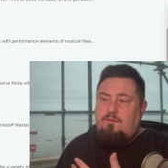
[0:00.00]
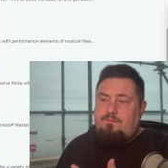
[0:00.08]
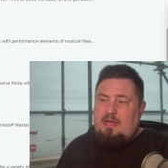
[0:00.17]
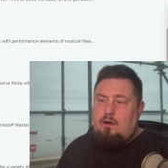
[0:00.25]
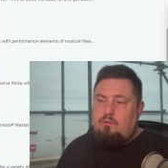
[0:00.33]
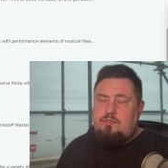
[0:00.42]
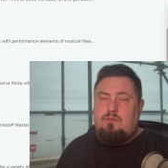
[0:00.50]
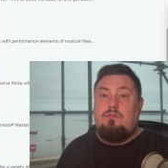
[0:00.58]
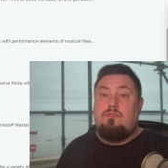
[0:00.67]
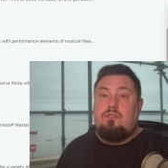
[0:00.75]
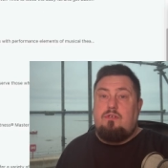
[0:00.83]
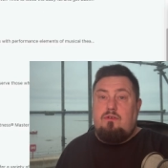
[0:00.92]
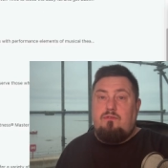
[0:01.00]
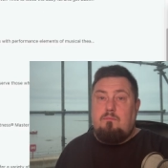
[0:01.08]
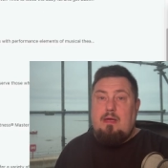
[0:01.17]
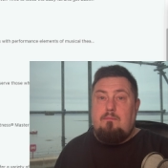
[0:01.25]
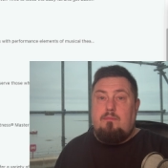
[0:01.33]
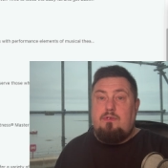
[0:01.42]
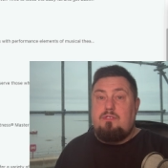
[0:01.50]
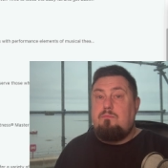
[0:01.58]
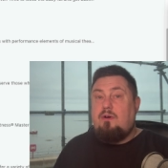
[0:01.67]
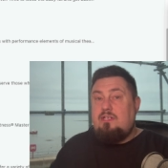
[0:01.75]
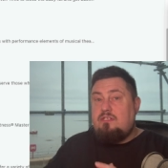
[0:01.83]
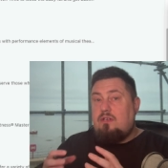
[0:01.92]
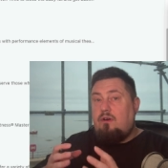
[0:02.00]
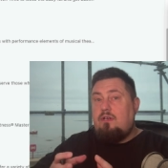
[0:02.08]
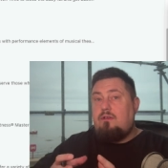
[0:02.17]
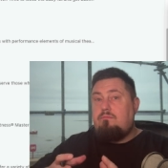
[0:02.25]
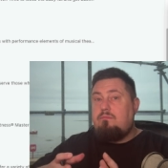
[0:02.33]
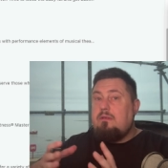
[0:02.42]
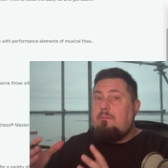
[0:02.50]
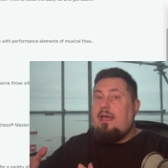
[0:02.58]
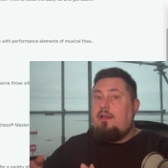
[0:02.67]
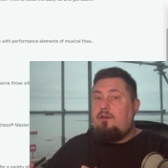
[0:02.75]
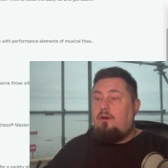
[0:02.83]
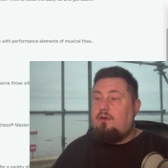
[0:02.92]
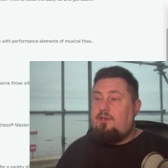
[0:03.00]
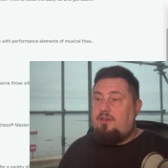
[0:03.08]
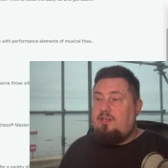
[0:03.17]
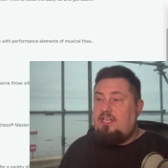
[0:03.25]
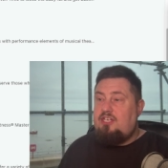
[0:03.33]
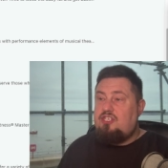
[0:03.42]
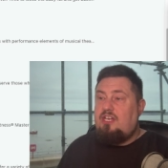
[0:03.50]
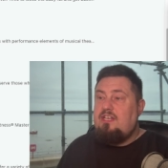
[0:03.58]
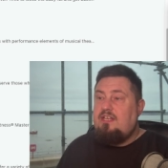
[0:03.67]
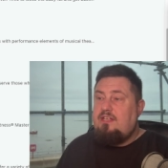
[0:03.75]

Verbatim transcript: thousands of members, but it's going to depend on your niche.